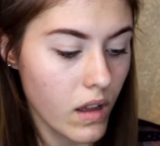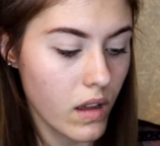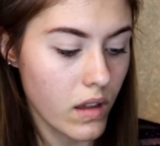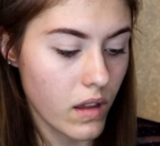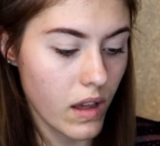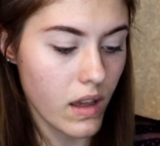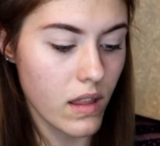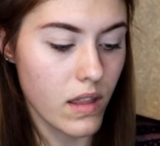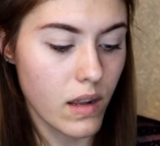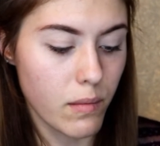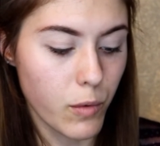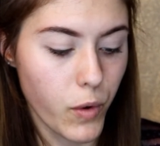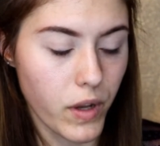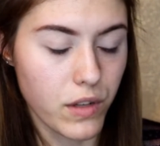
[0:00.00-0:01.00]
Okay, and then
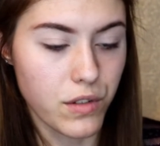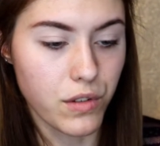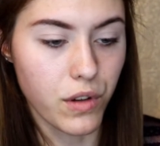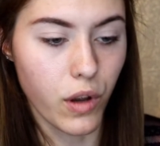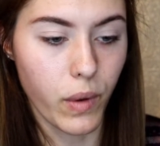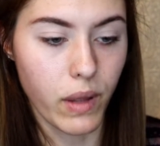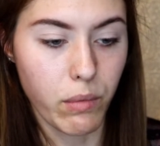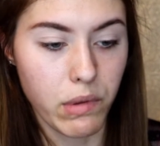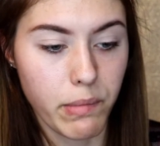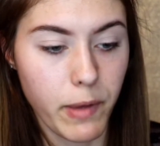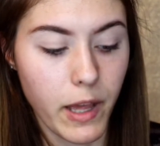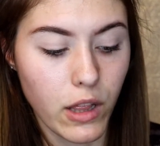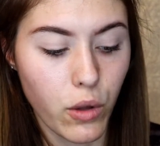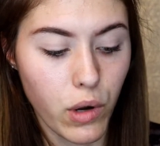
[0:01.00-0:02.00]
I'm going to go in with
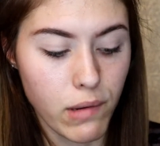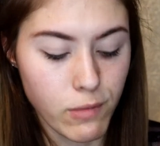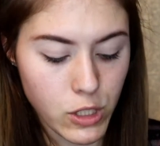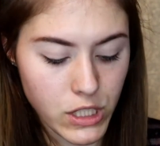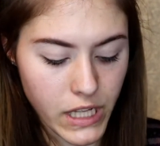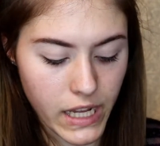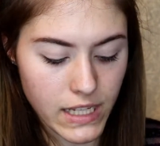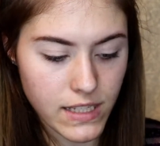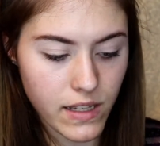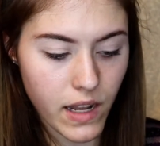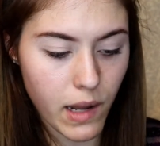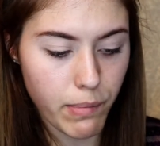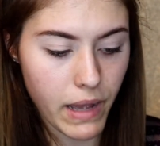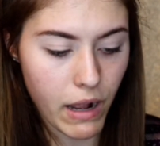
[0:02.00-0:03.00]
my Laura Mercier
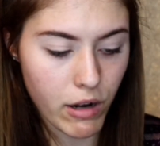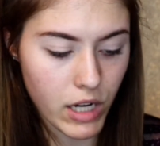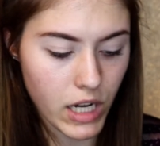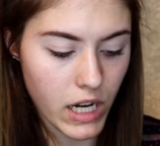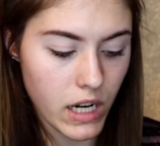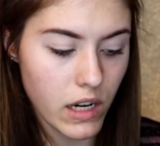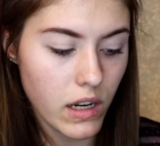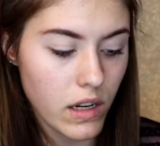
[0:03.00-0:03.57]
setting powder